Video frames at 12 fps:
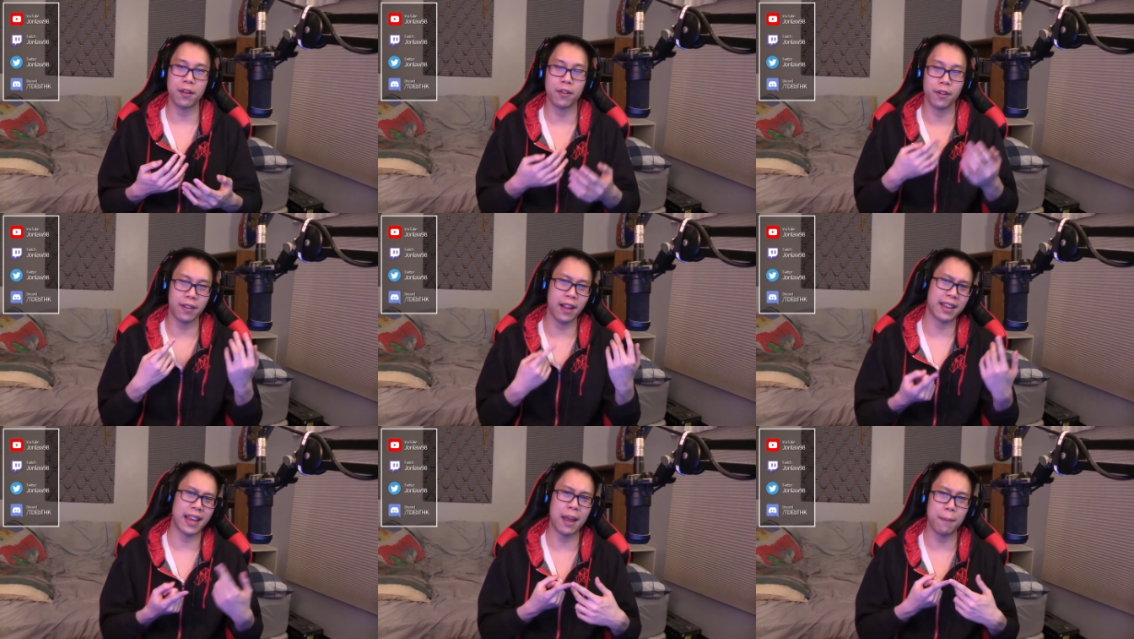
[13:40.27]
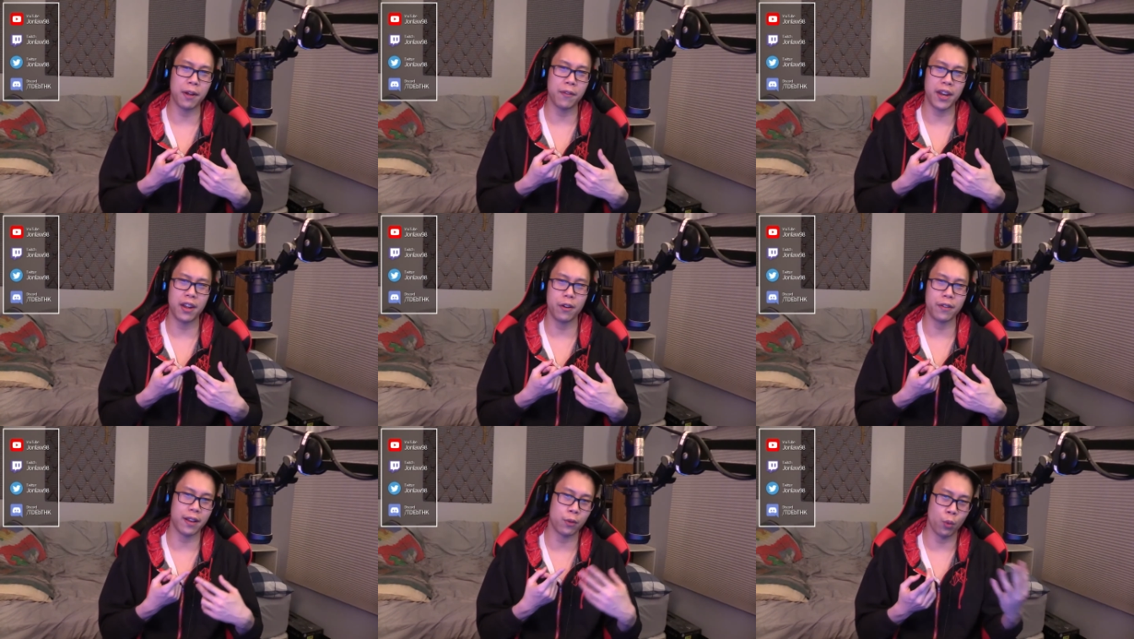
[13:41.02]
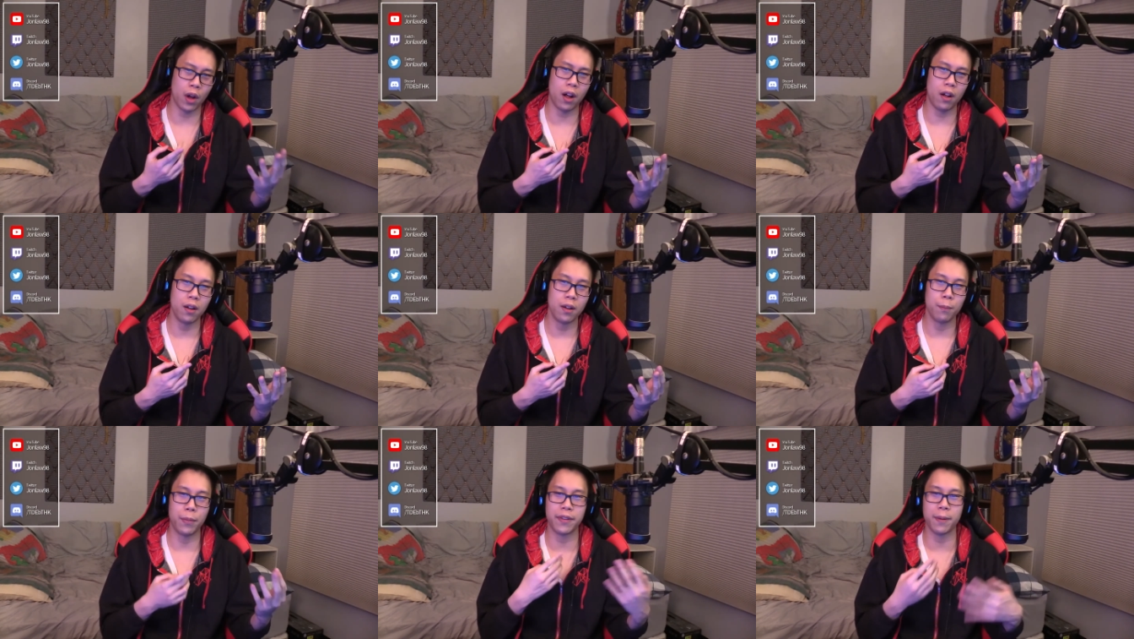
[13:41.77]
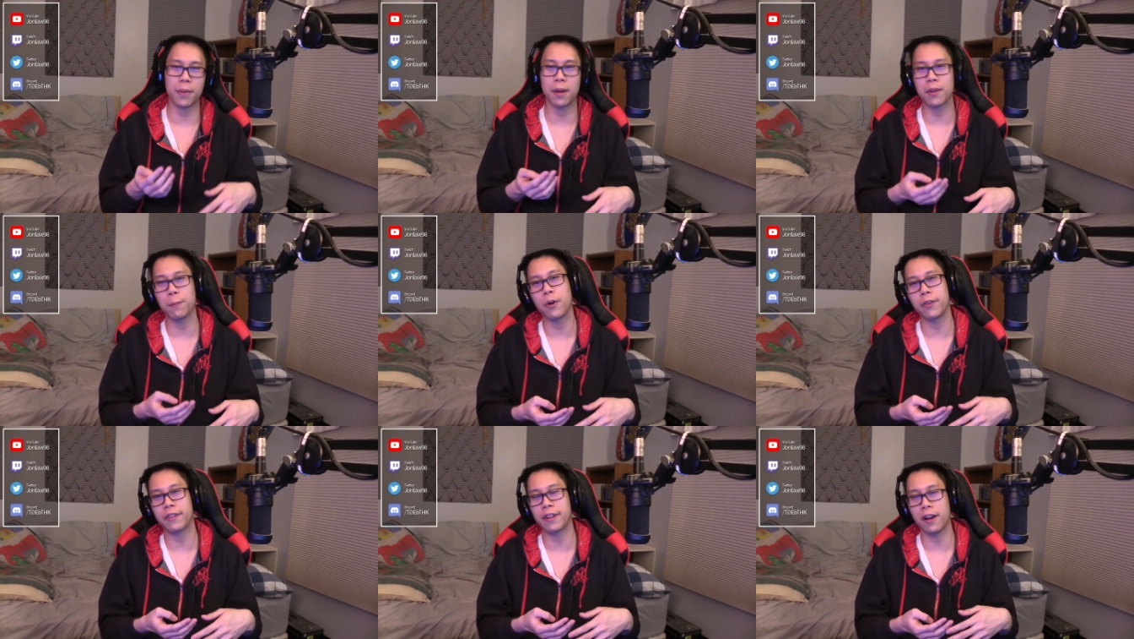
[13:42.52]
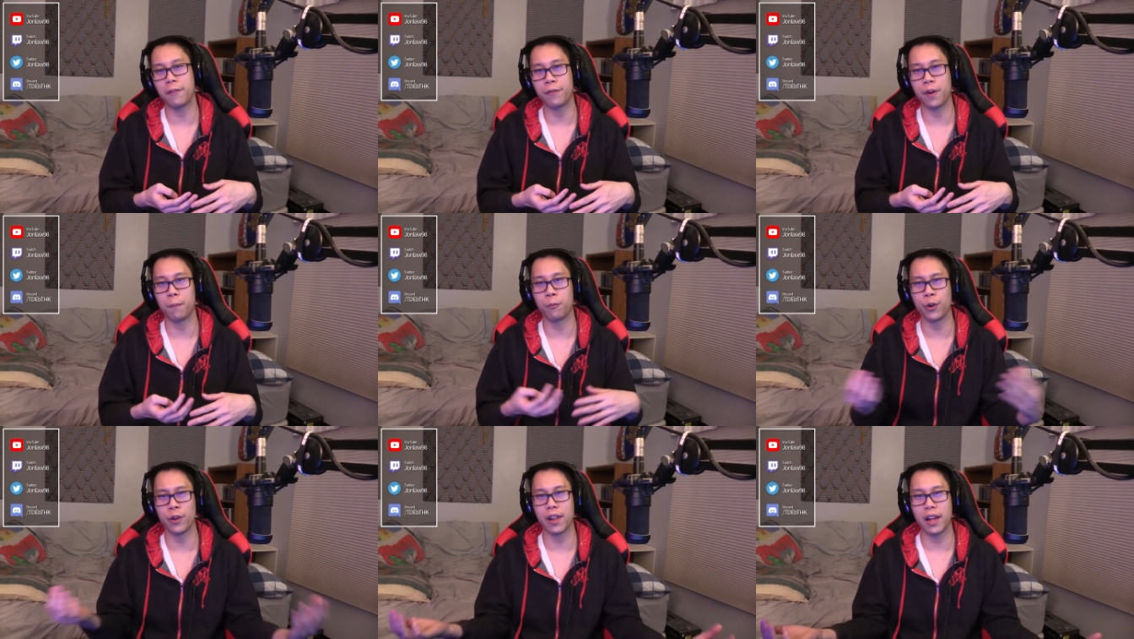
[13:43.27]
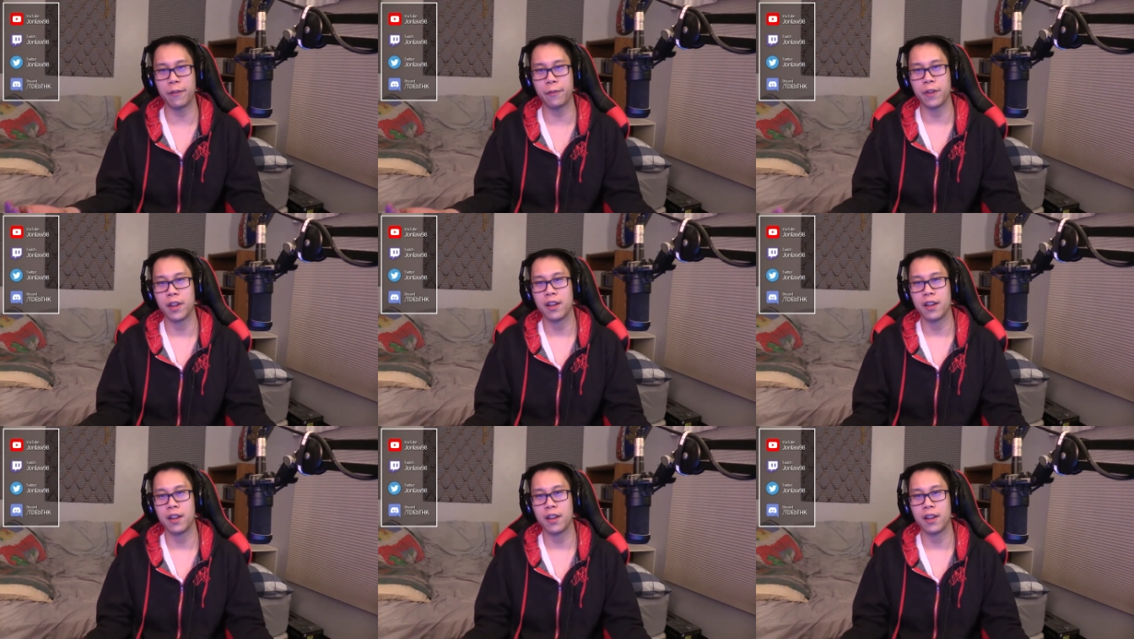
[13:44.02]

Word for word: So it's like gaming videos as well, but sometimes I post stuff from real life.